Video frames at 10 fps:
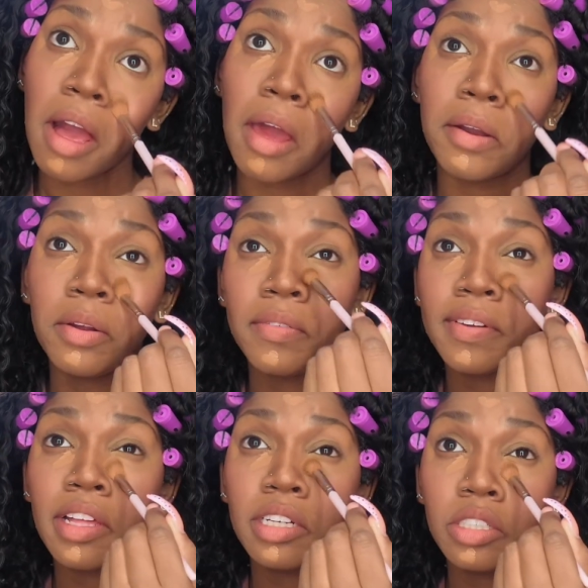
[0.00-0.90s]
I don't know if
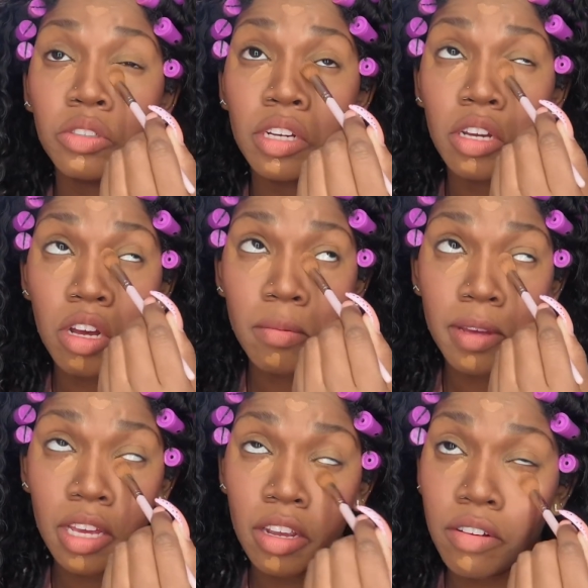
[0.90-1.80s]
y'all are enjoying all
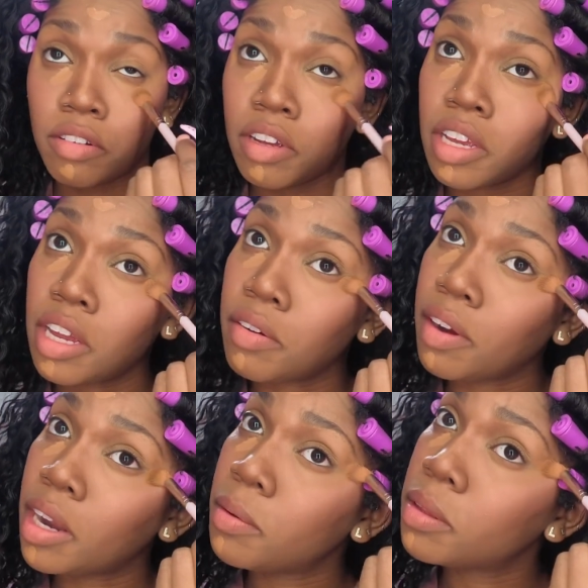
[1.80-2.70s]
my get
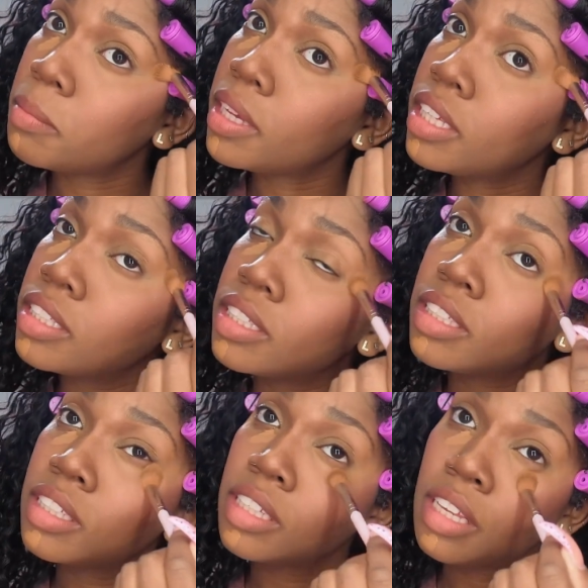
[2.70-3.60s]
ready with me's,
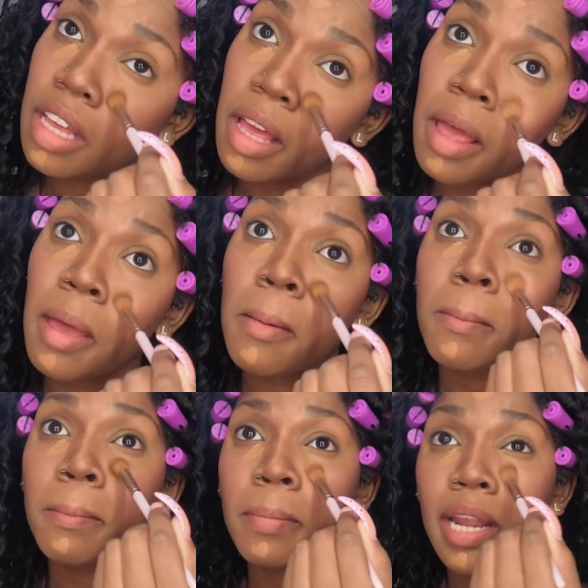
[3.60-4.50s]

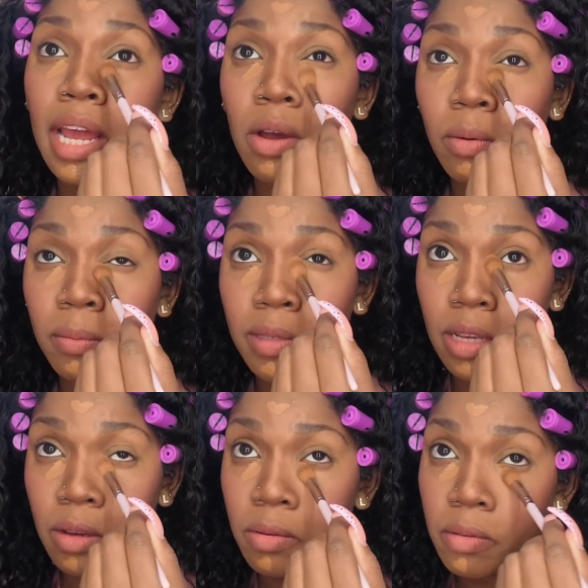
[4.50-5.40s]
but I hope
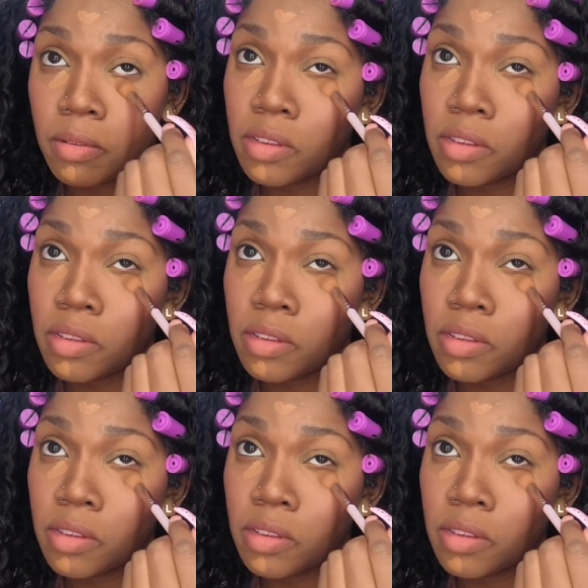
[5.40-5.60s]
so,